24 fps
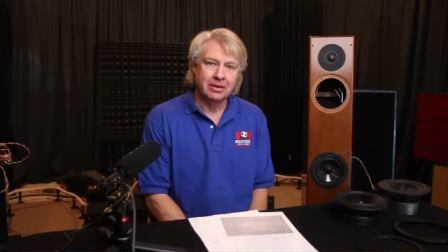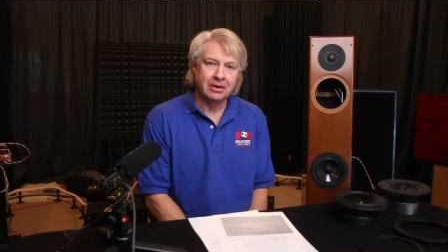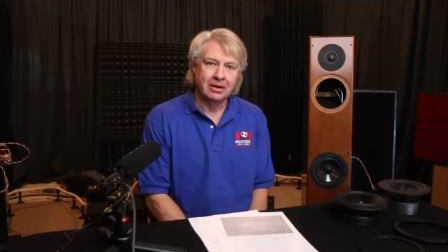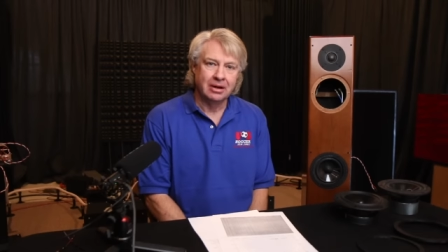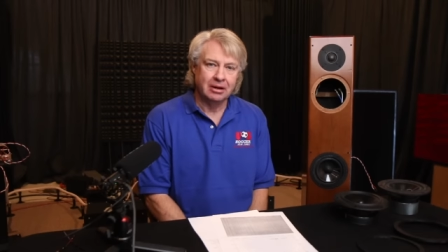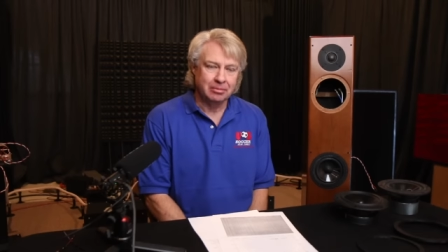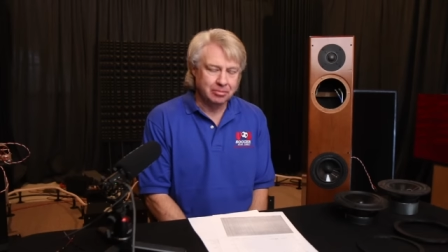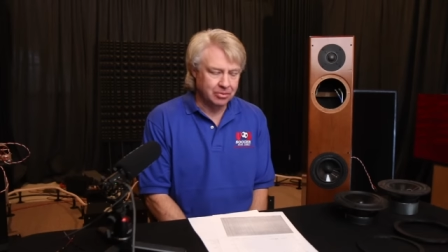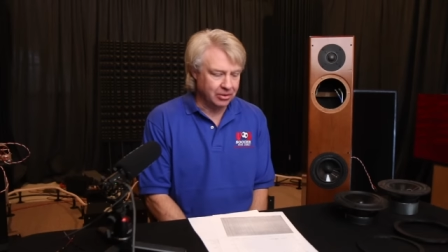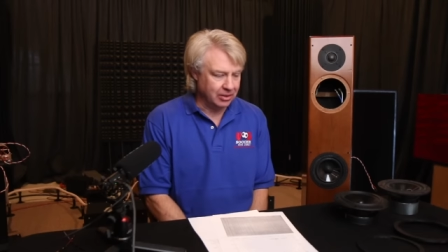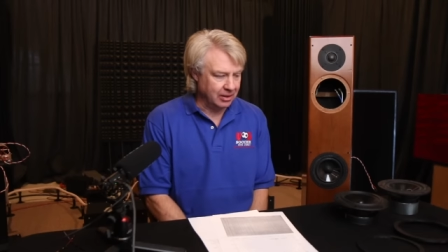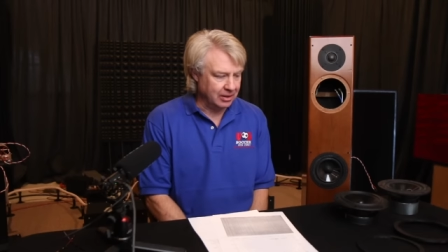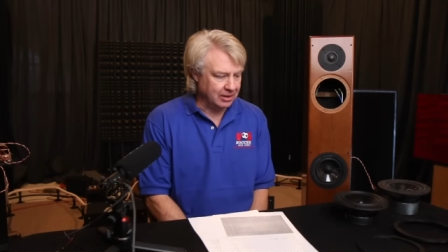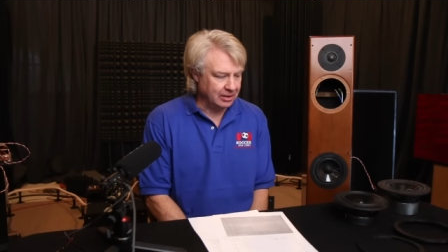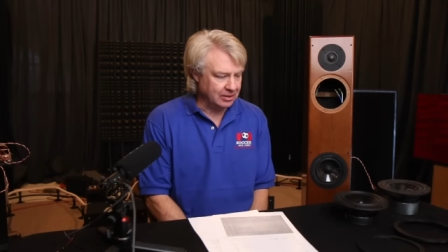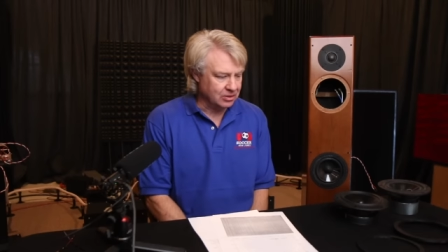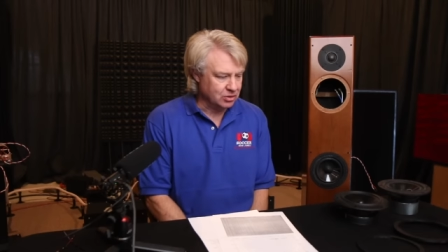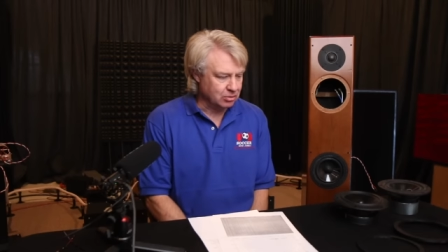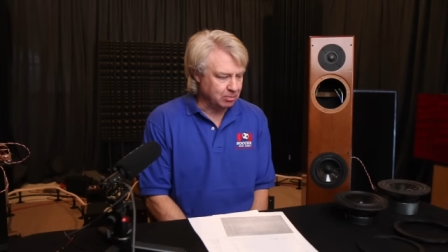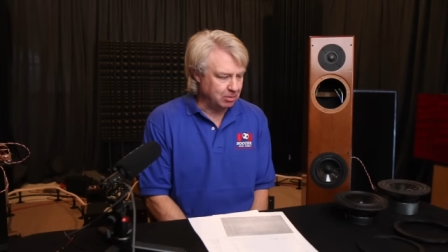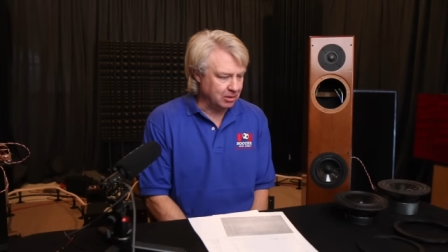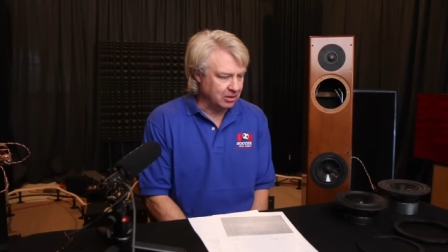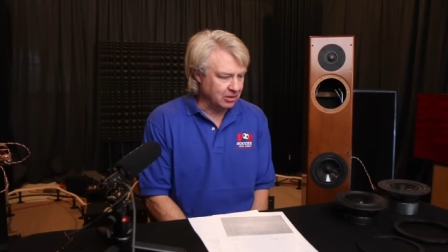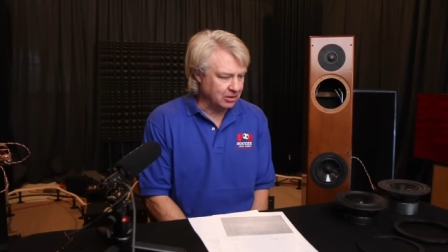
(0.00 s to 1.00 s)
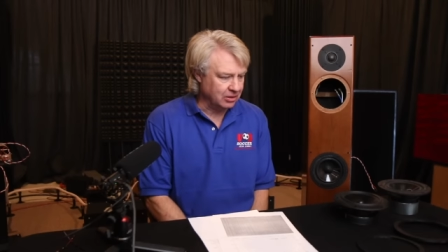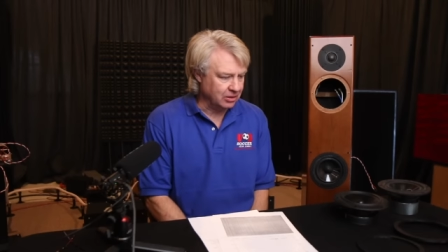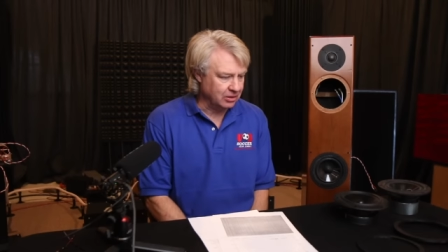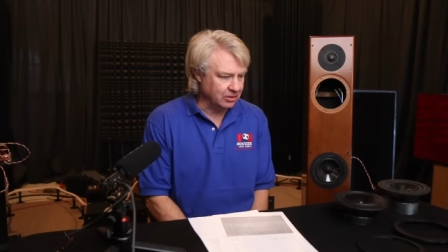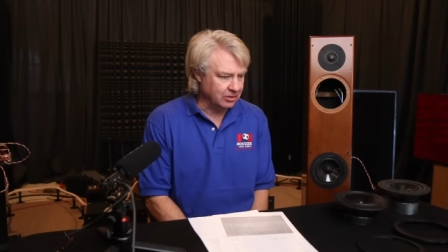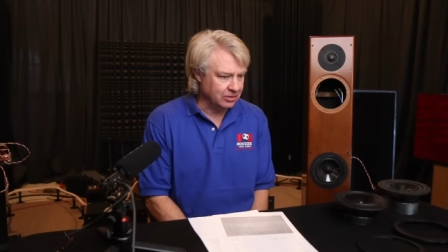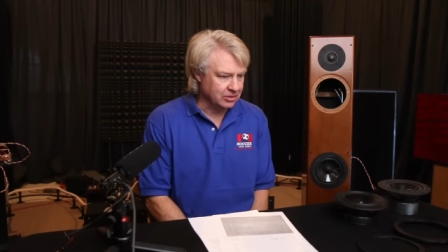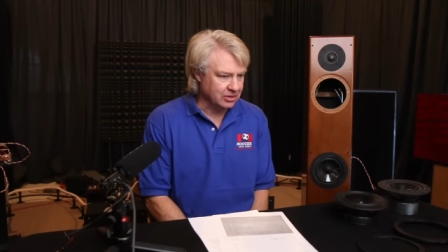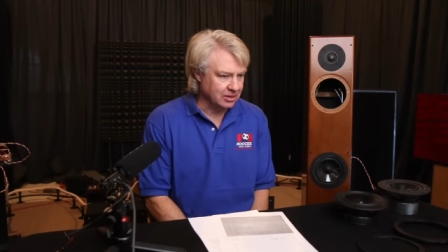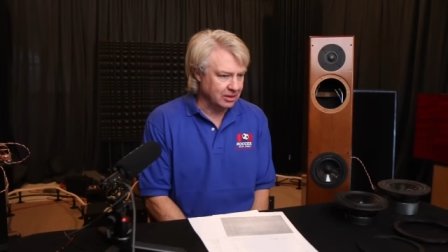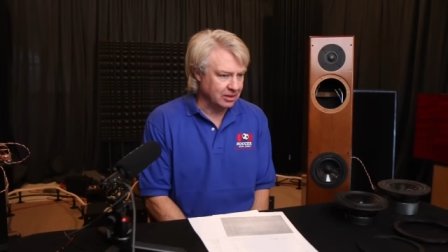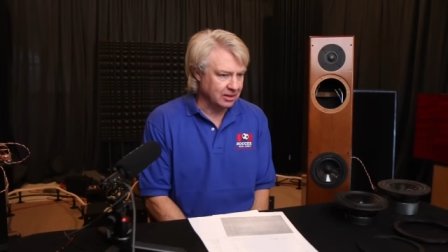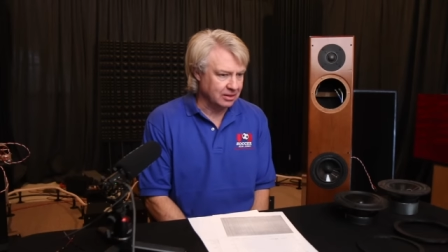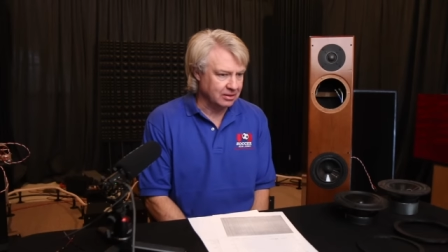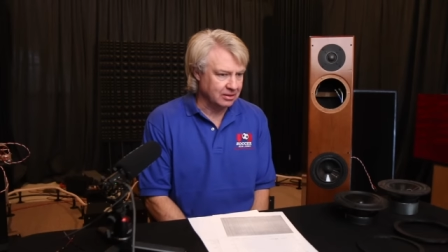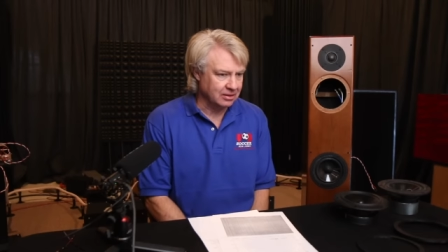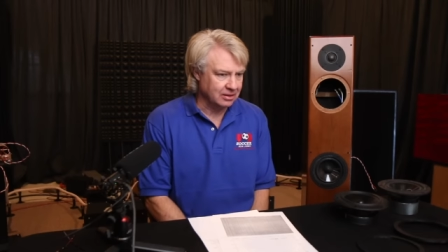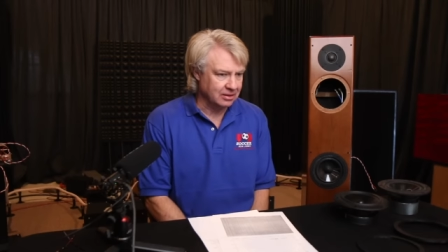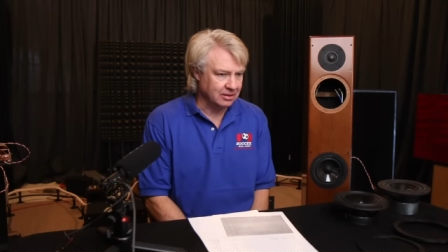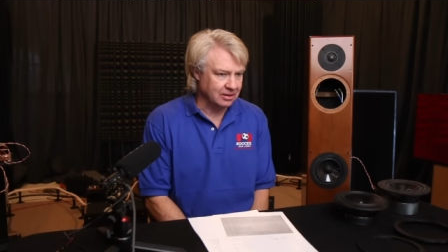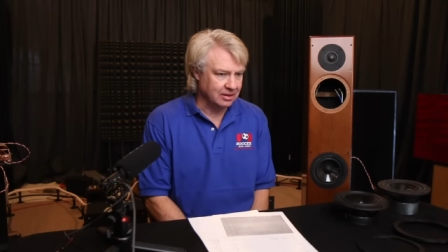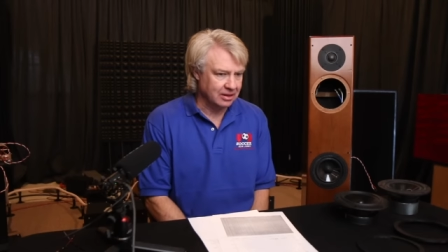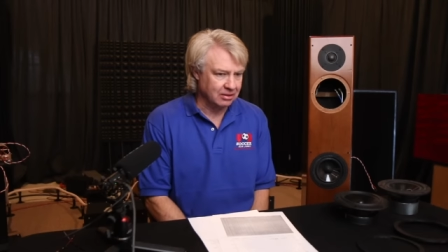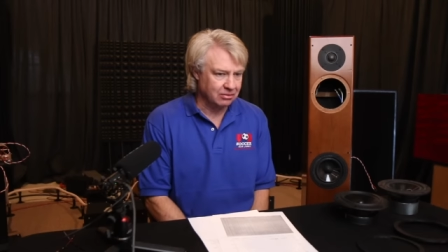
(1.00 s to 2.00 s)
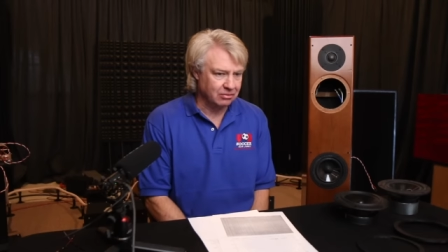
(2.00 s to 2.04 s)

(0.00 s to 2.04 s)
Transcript: upgrading speakers that